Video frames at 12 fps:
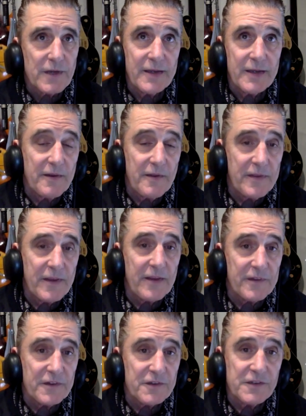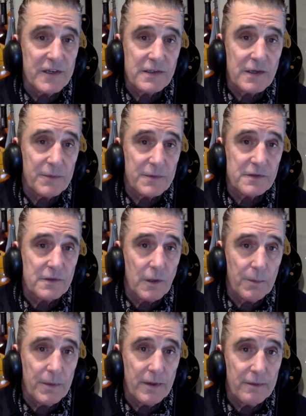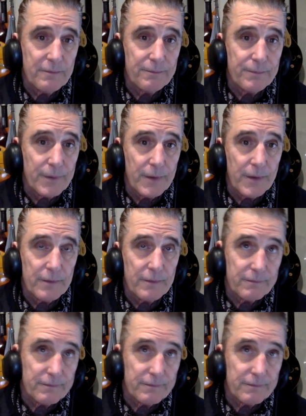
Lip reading: I didn't think at this age I would still be playing